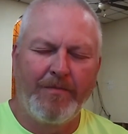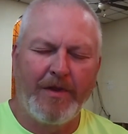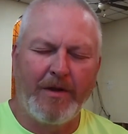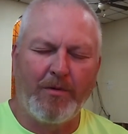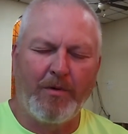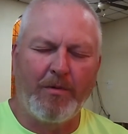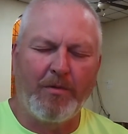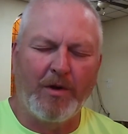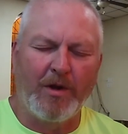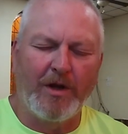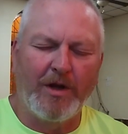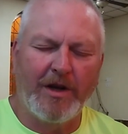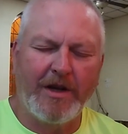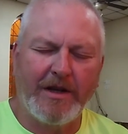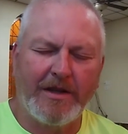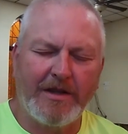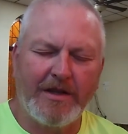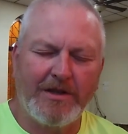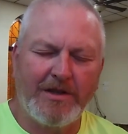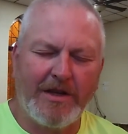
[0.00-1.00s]
That we will
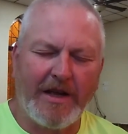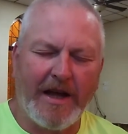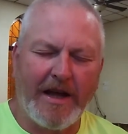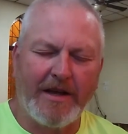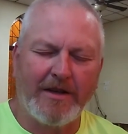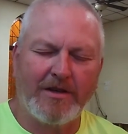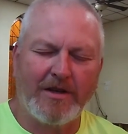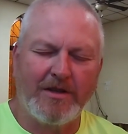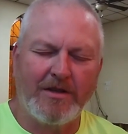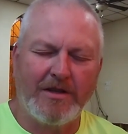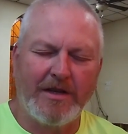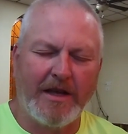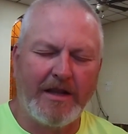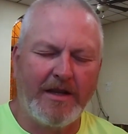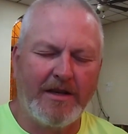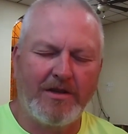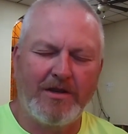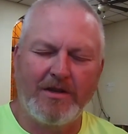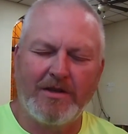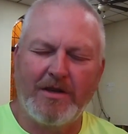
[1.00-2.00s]
look at this task and say,
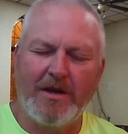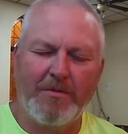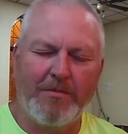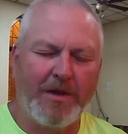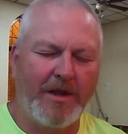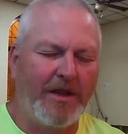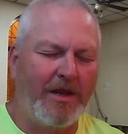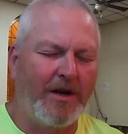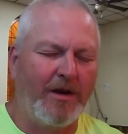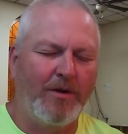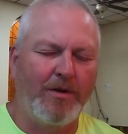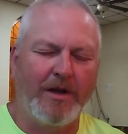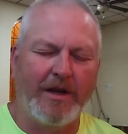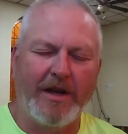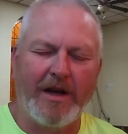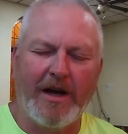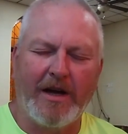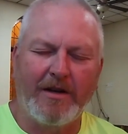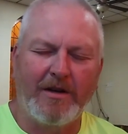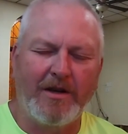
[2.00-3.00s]
this is something that only
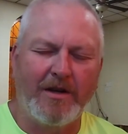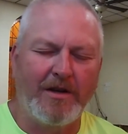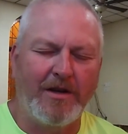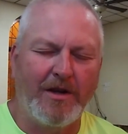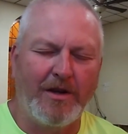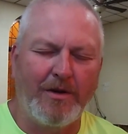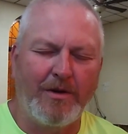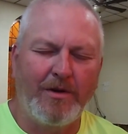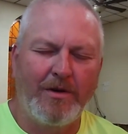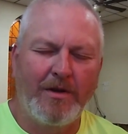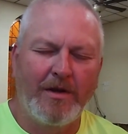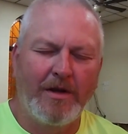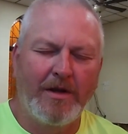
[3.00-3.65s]
God can do.